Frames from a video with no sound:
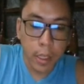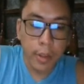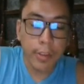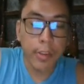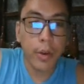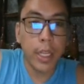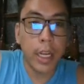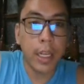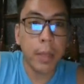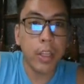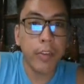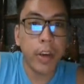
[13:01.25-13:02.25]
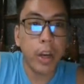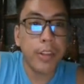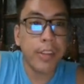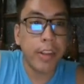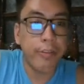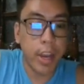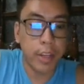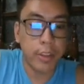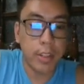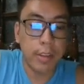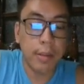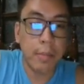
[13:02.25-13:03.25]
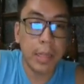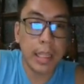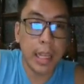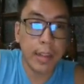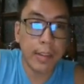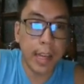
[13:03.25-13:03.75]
So the limit of the constant function simply tells